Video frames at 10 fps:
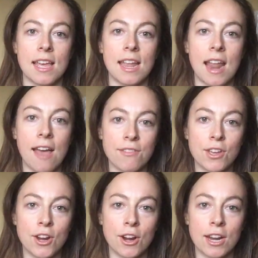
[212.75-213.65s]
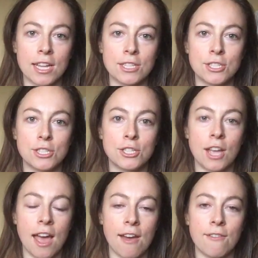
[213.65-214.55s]
and have the courage
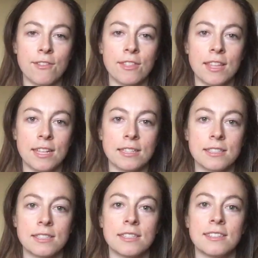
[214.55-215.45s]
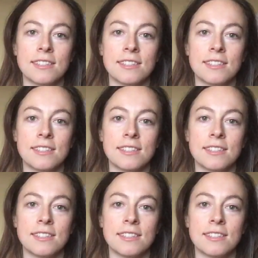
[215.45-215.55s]
to have these